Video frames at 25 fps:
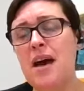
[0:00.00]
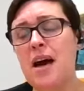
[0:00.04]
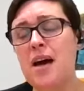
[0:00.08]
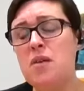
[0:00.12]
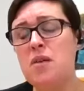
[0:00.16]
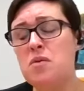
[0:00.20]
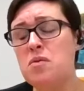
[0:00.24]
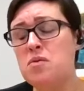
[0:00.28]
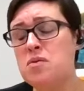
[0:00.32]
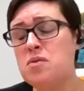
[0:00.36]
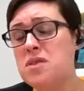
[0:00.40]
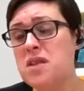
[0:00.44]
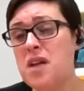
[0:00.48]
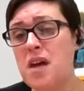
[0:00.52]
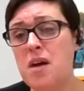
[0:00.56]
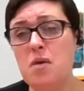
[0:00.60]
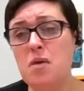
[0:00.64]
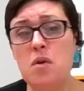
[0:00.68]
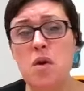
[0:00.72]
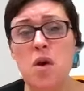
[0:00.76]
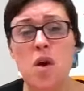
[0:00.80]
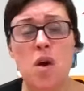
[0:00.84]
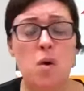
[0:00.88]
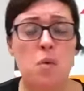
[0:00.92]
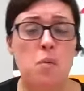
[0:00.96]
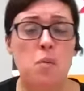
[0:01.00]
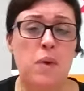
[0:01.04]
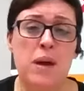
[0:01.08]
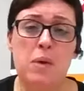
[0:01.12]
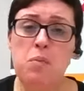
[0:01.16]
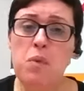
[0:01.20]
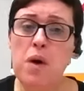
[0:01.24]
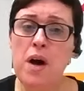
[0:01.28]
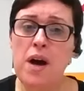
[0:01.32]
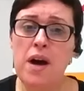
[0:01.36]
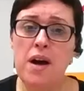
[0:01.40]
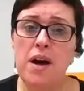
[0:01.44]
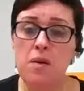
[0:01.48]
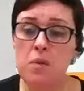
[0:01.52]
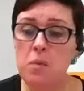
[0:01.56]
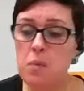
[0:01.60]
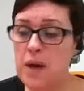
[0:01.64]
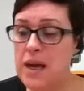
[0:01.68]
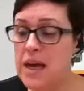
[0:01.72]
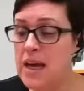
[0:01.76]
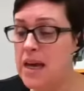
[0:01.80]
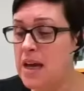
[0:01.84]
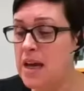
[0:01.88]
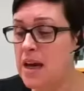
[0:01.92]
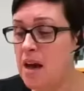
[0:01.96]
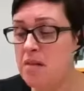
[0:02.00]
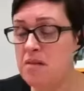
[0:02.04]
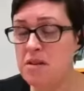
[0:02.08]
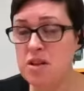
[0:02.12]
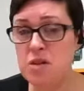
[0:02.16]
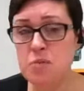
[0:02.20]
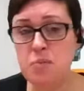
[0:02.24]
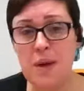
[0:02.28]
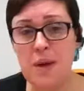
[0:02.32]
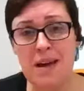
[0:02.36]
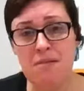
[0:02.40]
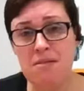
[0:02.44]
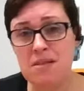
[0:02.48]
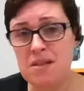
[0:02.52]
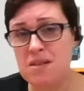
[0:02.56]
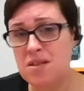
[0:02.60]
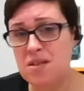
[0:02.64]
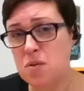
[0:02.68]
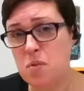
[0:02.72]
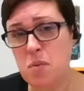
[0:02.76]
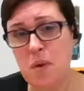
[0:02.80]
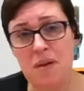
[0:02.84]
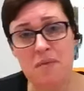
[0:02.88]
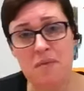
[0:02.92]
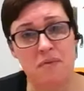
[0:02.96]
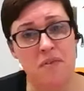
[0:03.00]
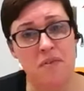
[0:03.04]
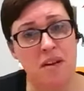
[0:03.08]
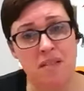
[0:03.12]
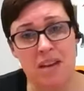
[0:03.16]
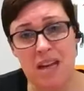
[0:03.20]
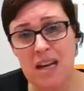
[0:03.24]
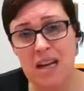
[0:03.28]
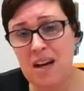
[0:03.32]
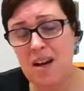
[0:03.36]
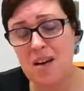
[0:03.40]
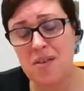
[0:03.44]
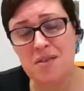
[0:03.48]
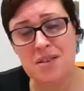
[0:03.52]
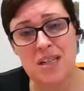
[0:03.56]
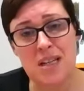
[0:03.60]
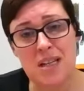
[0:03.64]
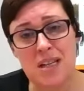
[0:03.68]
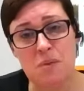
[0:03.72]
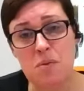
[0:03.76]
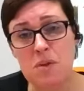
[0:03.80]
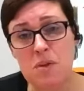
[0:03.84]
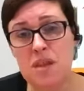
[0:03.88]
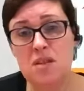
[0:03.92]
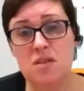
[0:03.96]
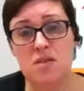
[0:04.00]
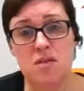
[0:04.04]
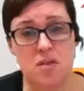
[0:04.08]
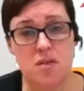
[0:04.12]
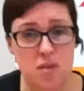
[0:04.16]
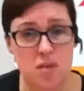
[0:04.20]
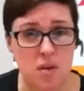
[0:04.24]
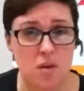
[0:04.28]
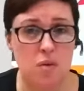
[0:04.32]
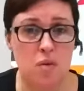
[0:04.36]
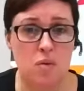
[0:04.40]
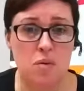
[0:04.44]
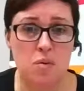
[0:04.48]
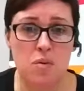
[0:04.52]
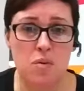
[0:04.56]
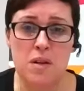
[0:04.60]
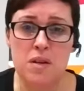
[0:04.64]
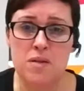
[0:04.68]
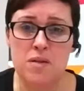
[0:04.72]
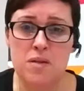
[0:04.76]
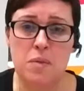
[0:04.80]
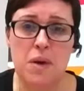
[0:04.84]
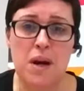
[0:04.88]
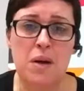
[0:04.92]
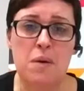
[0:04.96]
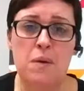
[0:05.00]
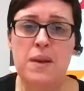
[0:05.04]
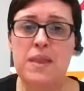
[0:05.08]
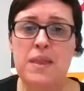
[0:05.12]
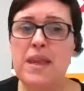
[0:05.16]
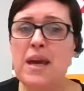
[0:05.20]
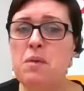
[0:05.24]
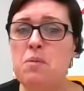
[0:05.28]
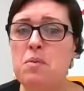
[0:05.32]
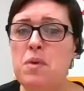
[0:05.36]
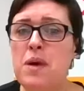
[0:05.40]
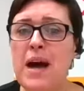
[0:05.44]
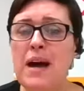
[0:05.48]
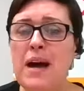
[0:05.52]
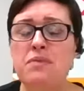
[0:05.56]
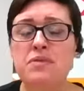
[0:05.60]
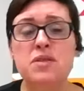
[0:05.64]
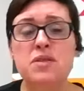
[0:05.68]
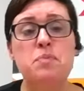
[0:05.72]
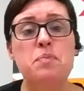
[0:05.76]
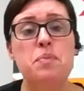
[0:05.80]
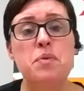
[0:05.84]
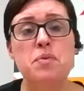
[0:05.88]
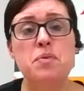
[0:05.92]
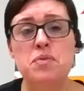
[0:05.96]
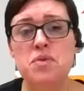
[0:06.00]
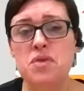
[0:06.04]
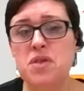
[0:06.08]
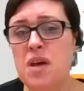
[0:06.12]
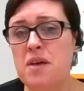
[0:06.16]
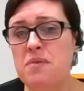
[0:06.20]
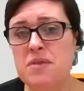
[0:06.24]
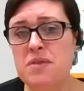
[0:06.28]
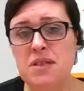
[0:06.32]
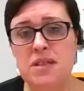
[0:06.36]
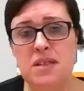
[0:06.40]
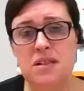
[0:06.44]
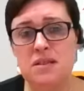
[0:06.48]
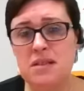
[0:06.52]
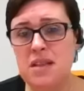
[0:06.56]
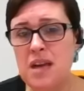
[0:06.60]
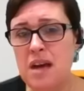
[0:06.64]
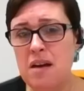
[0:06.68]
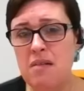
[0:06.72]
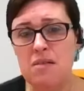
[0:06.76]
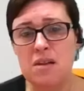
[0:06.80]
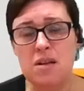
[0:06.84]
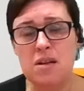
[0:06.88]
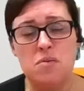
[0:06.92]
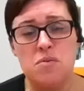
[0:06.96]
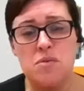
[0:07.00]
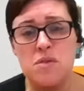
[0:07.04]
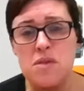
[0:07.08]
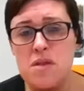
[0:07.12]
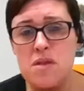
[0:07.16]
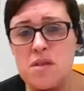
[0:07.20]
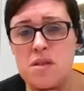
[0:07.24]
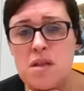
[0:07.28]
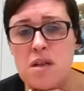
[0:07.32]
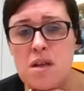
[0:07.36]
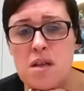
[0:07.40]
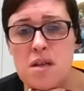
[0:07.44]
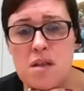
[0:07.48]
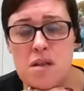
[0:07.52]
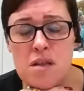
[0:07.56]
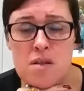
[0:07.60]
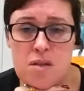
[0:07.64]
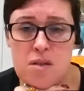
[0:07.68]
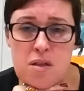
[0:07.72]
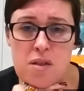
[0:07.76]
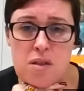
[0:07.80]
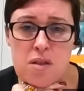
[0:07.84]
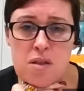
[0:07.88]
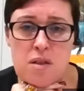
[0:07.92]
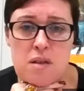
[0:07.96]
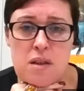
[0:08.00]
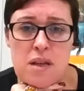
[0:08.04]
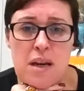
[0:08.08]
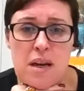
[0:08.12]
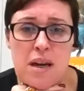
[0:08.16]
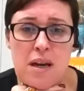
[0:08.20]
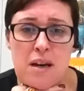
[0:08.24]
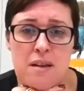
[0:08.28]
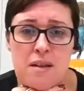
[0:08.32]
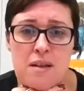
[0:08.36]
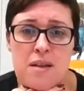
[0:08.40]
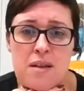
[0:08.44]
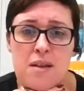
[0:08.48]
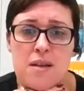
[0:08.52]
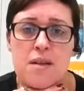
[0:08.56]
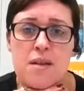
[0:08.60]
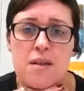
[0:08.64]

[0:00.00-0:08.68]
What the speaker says: And also we encourage parents to work very closely with the school as well, and they will have support services there in order to do that.